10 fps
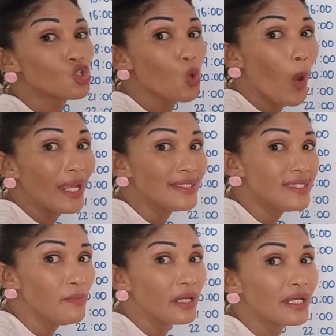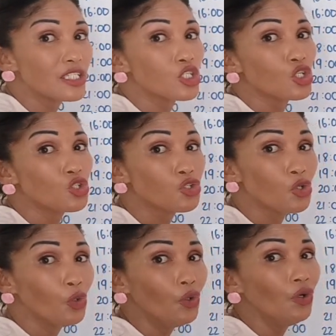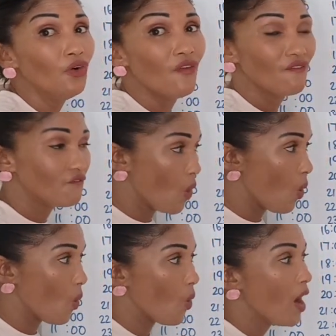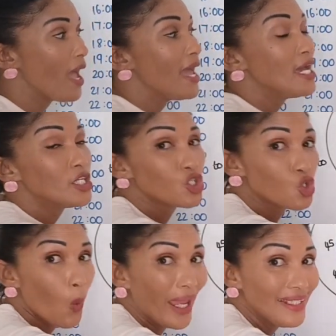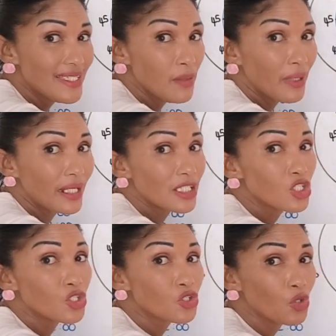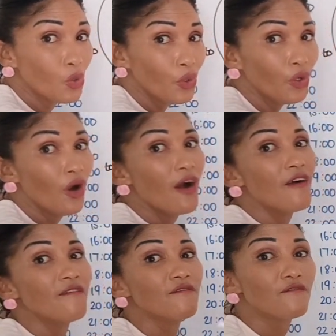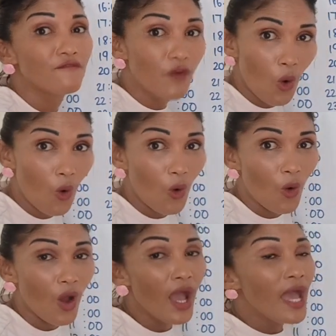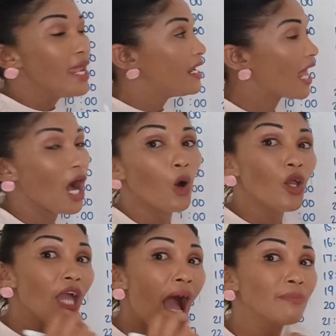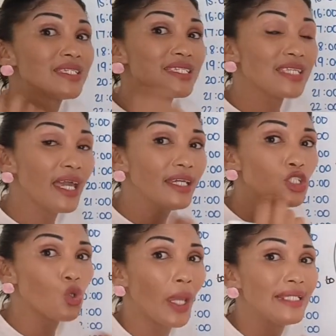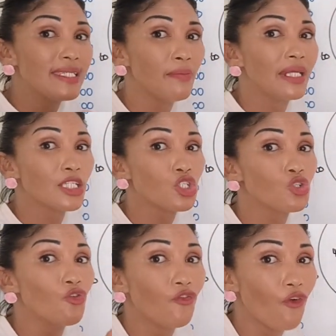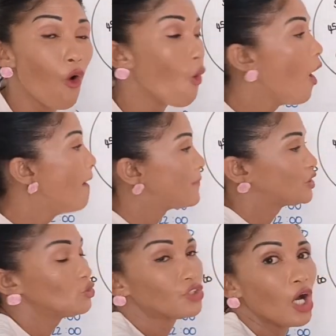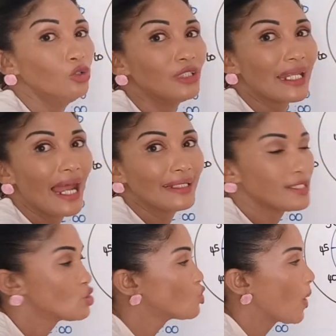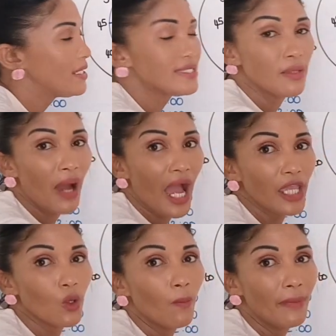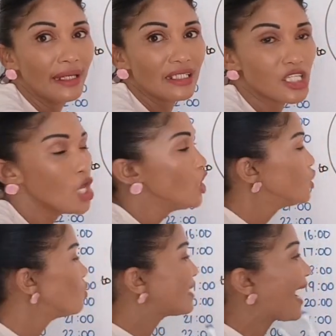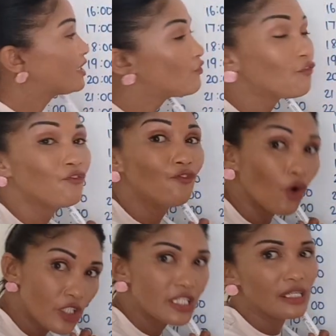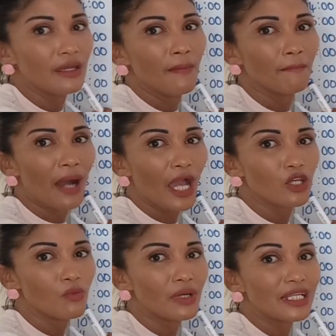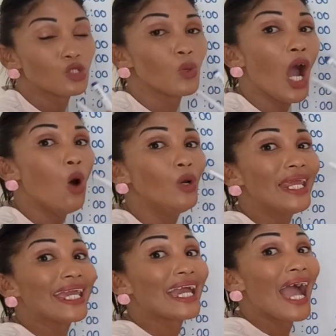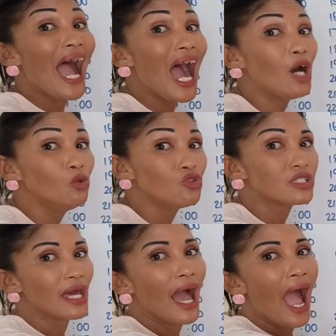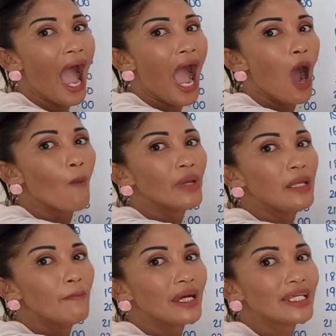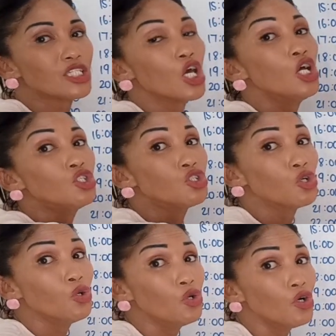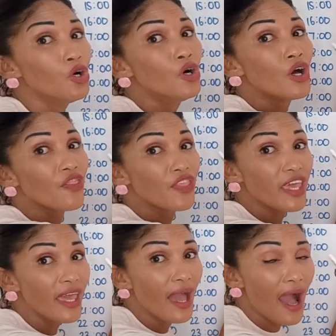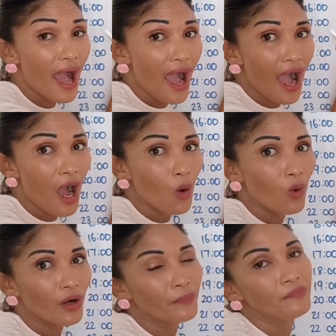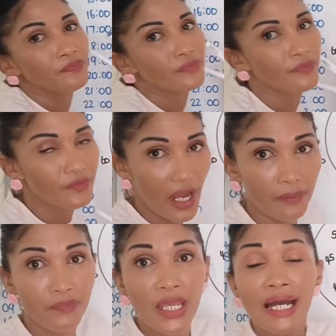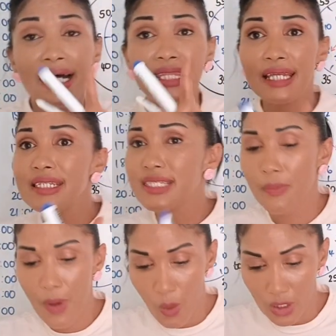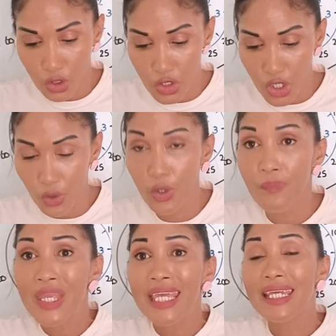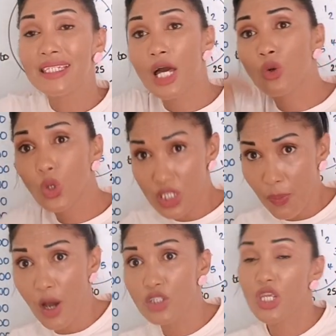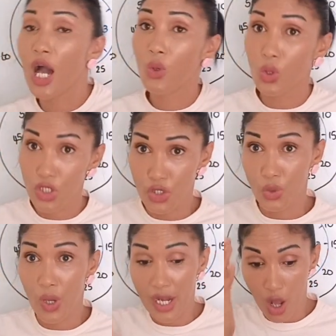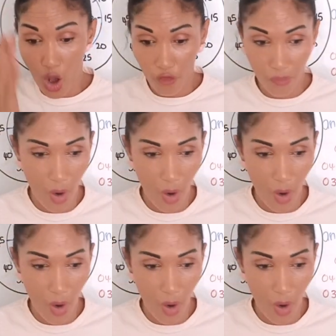20 minutes to 4. 20 minutes to 4. Now, I'm saying 20 minutes to 4, but you don't write 20 by your minutes. You write 40 by your minutes. We only count how many minutes to the hour. Right. Another step I want to show you, it is our quarter past, our quarter to, and a half